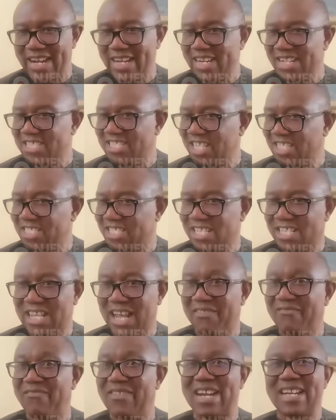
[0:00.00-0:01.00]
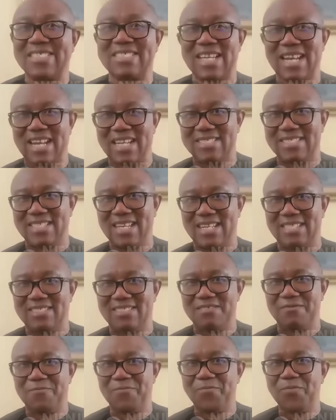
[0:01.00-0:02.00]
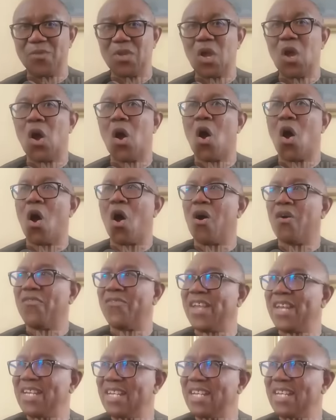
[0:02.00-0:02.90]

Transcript: energetic and very talented. All they